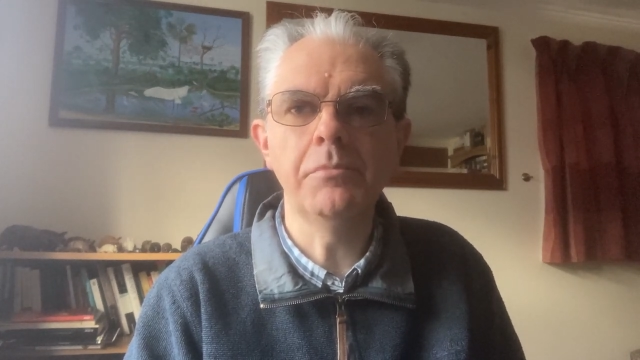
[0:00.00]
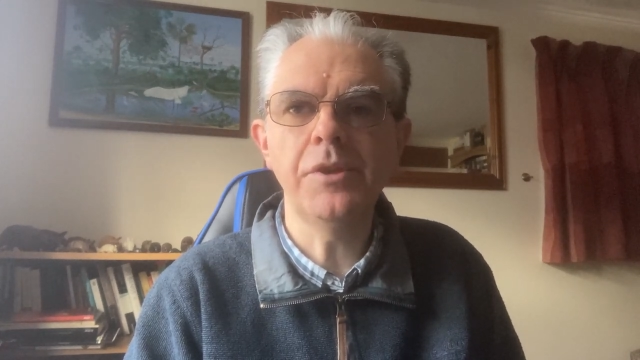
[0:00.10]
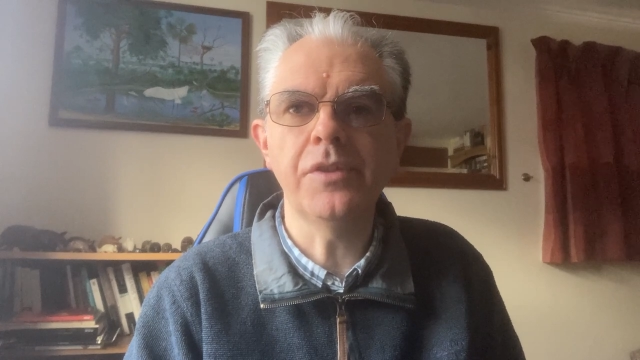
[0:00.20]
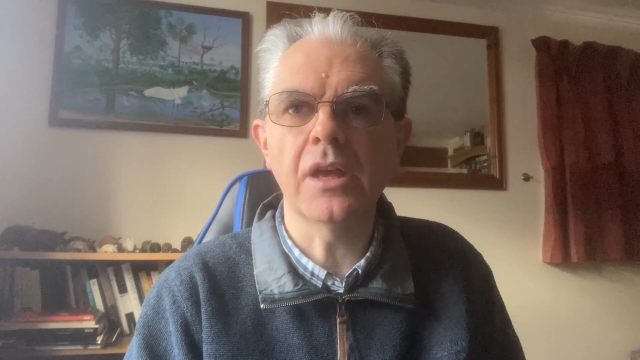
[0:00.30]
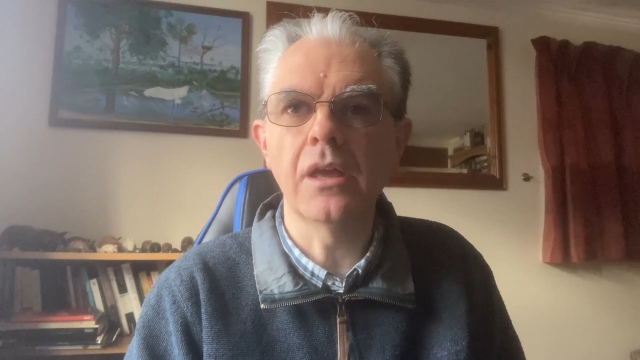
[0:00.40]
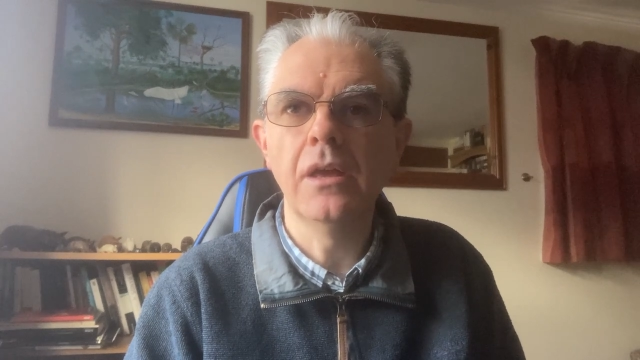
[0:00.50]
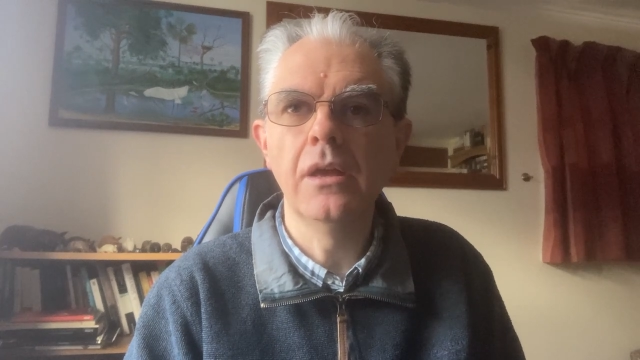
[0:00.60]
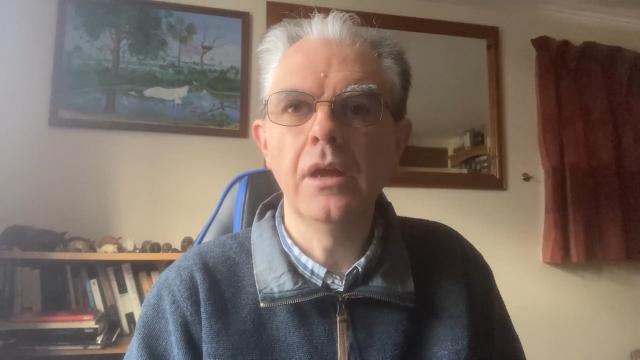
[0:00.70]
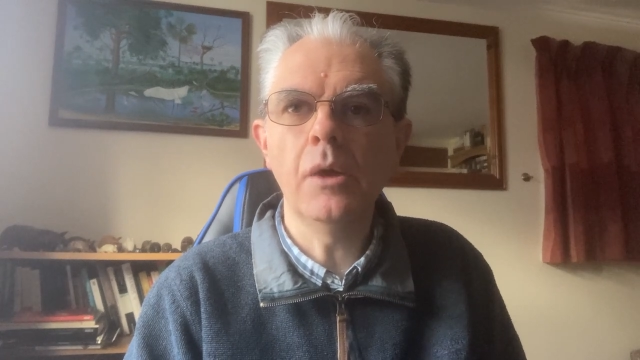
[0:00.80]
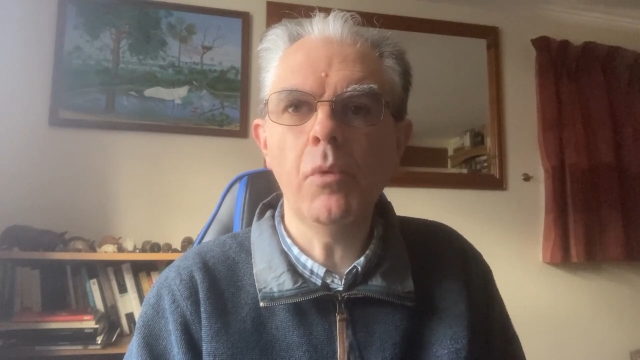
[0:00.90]
Music,
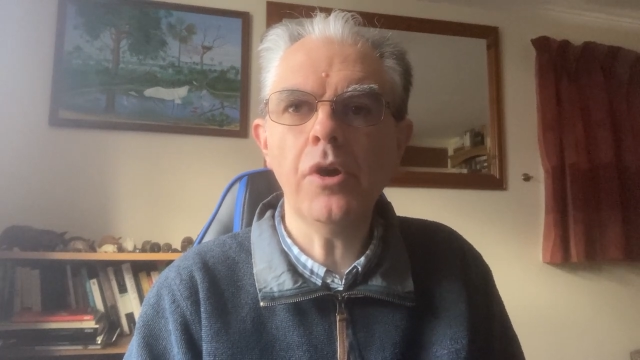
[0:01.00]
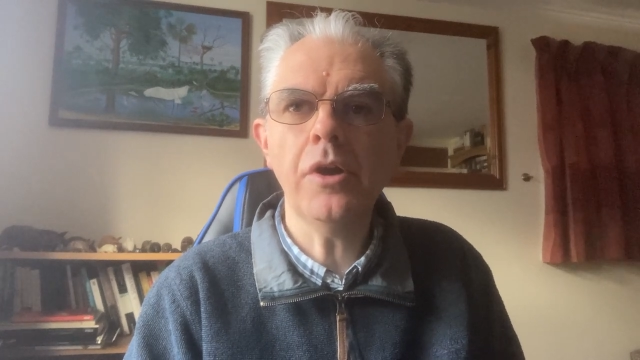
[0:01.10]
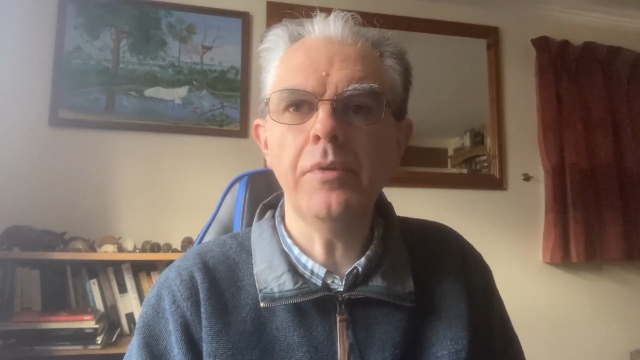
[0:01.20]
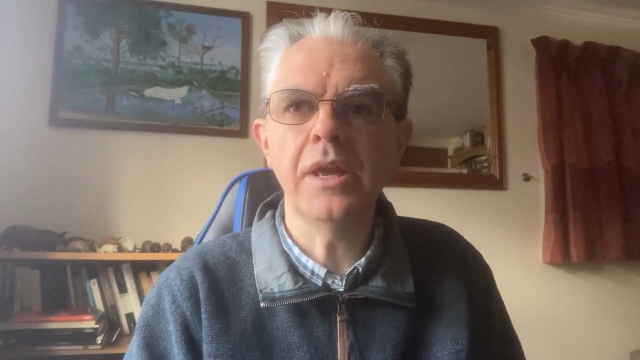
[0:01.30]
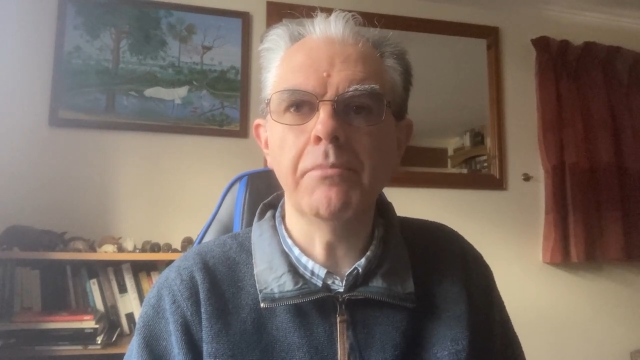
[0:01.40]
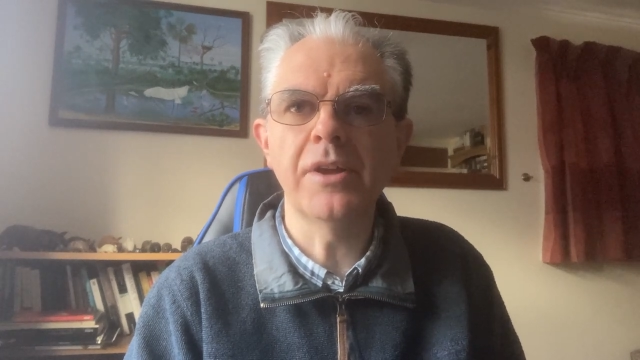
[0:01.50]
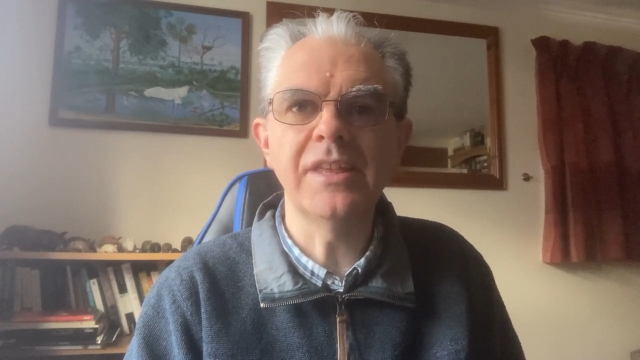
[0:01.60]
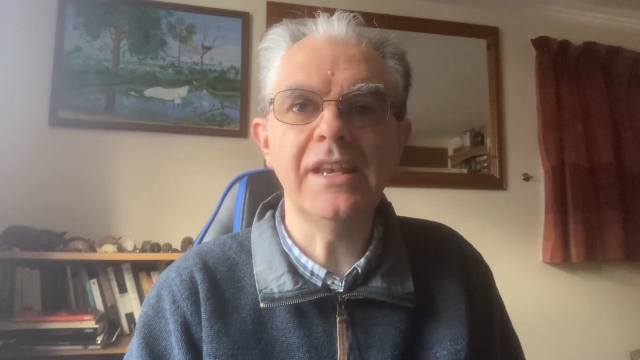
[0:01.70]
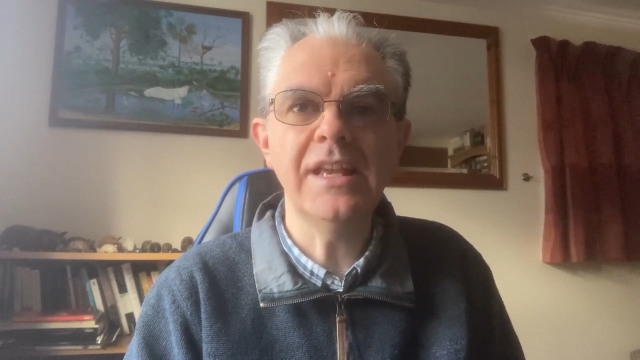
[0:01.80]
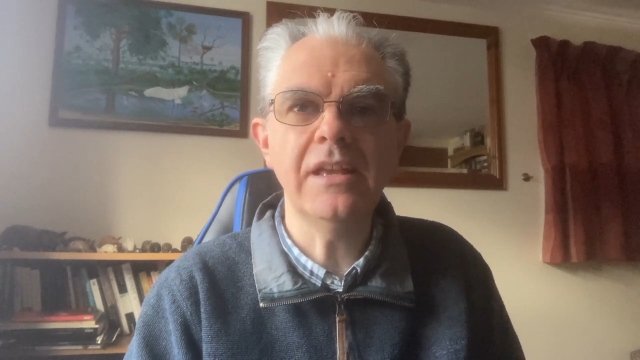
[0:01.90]
and what career might
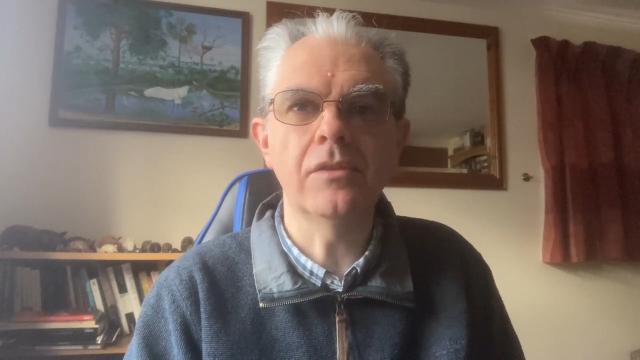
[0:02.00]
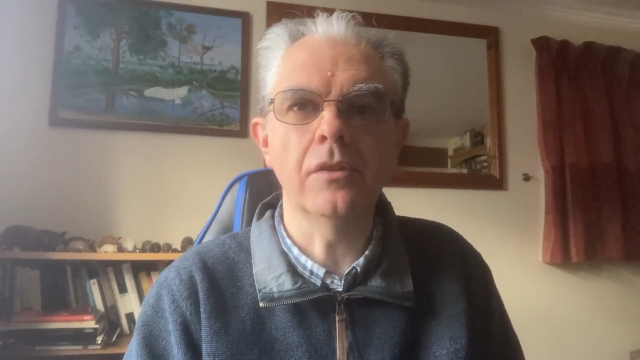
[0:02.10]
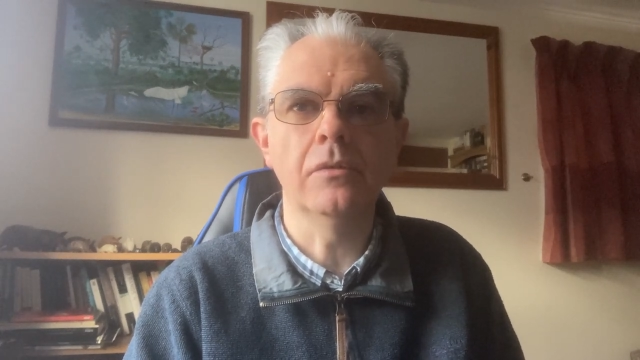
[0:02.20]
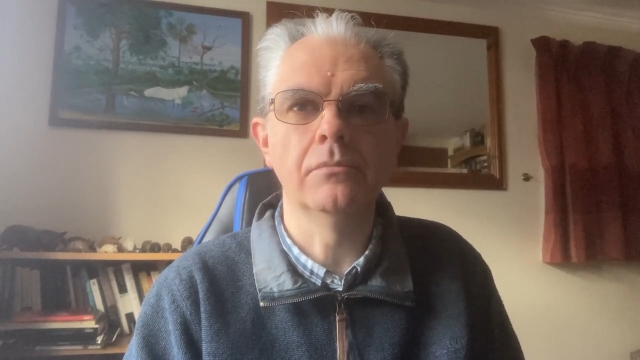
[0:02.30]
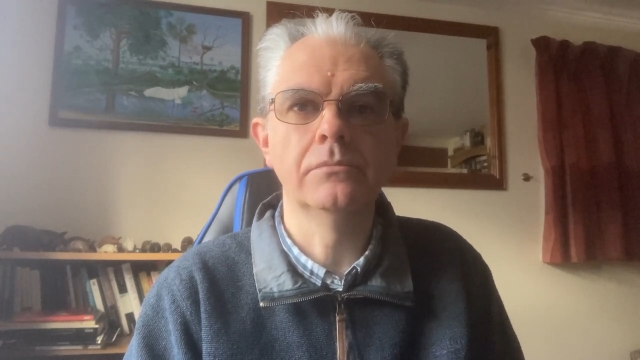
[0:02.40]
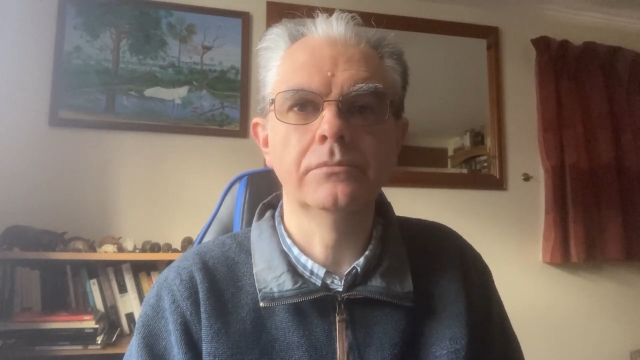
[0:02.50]
it lead to?